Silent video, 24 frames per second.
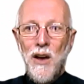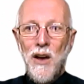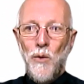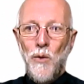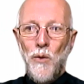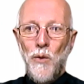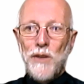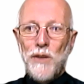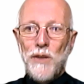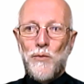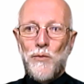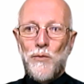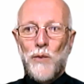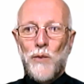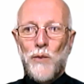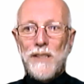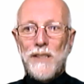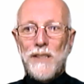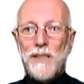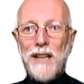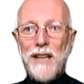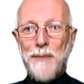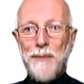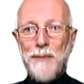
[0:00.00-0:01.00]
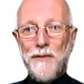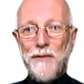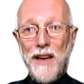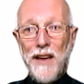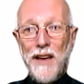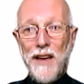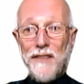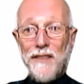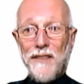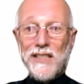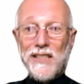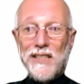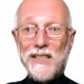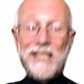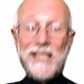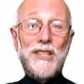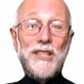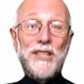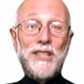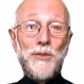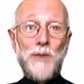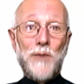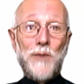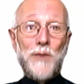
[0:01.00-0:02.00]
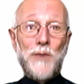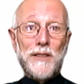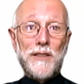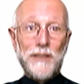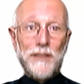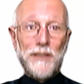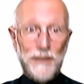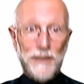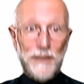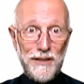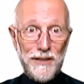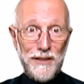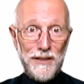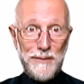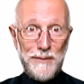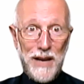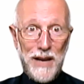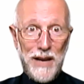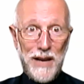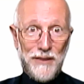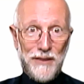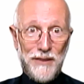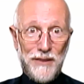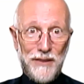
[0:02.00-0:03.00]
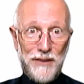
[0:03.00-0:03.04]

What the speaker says: What is one type of advocacy you want to learn about?